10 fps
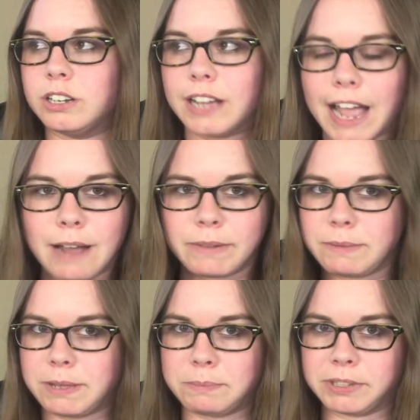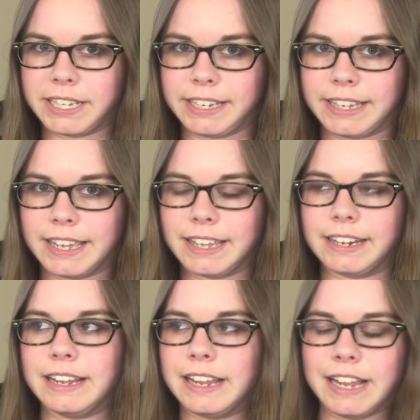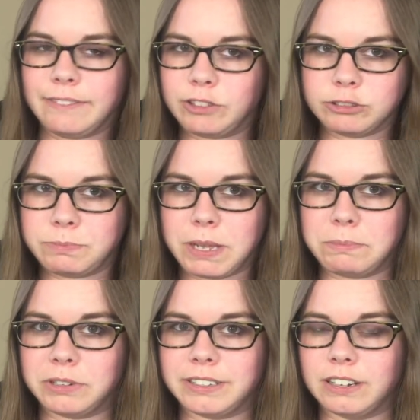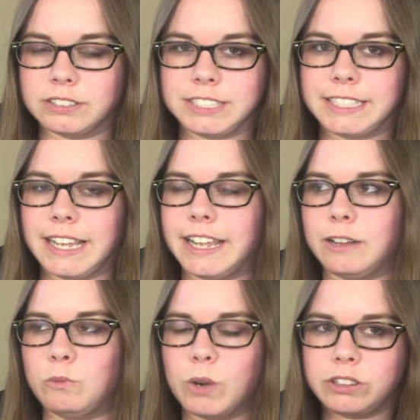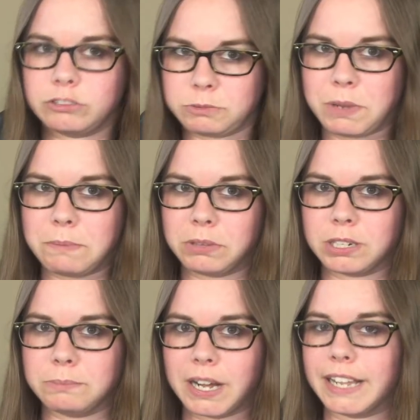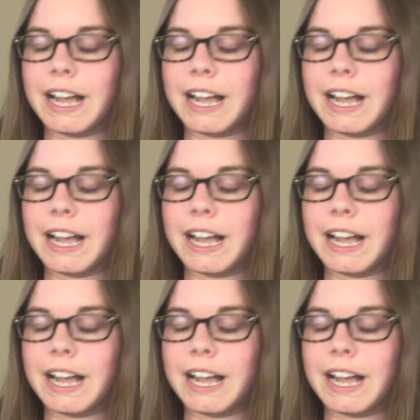how many people they get, if those people are staying, what those people are buying.